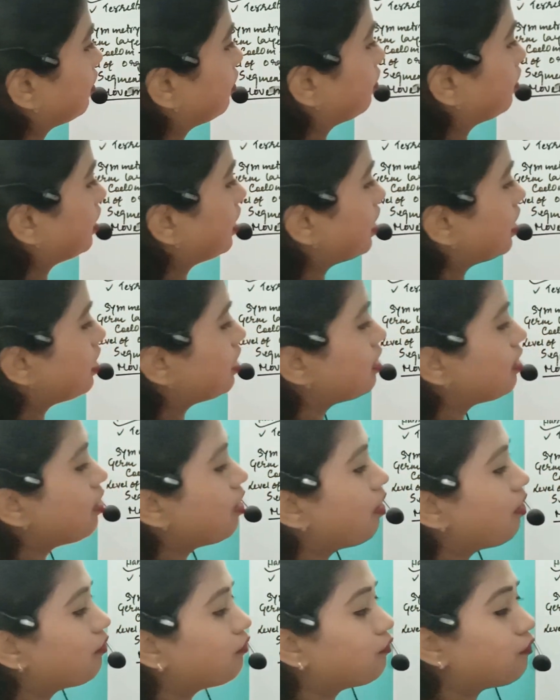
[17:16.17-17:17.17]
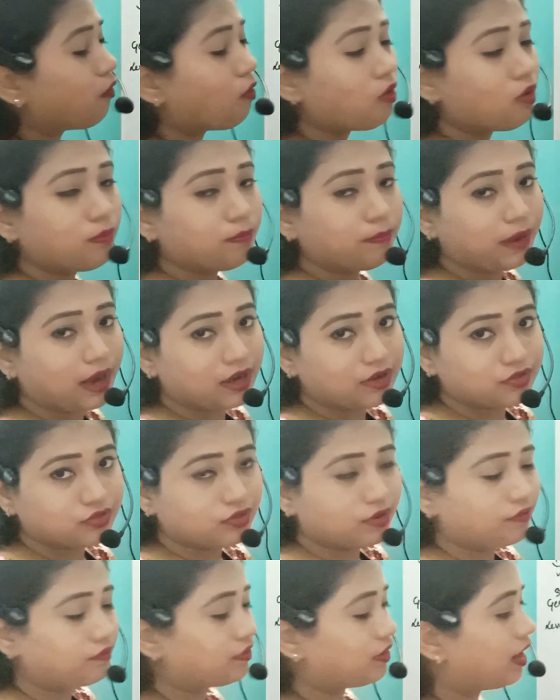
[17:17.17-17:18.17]
Okay, 4 pairs
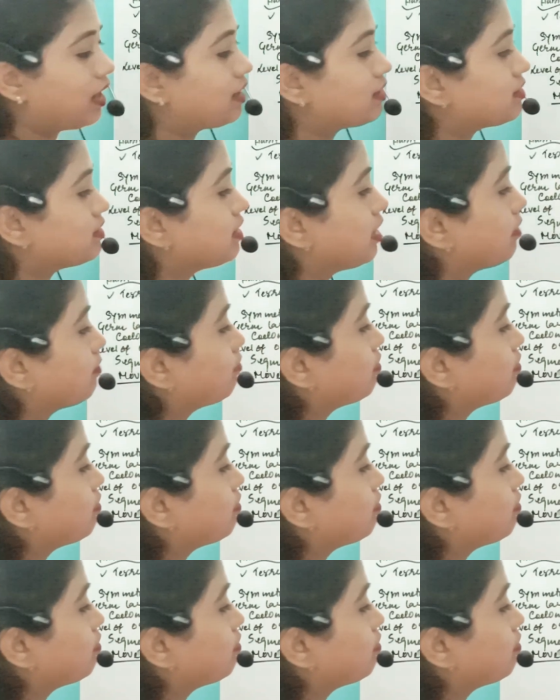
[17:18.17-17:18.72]
of legs, they are